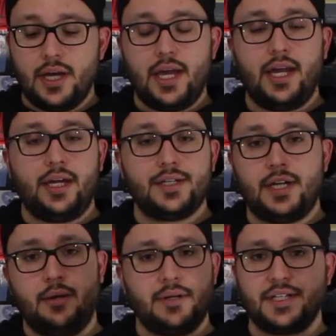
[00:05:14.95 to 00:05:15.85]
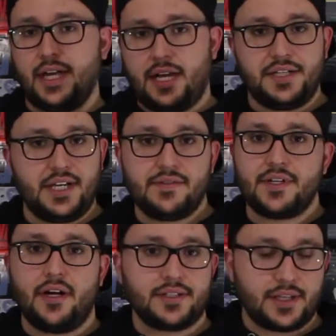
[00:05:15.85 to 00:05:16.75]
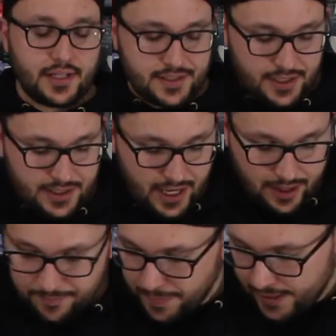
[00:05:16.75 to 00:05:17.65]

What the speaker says: and basically how to save songs and things like that.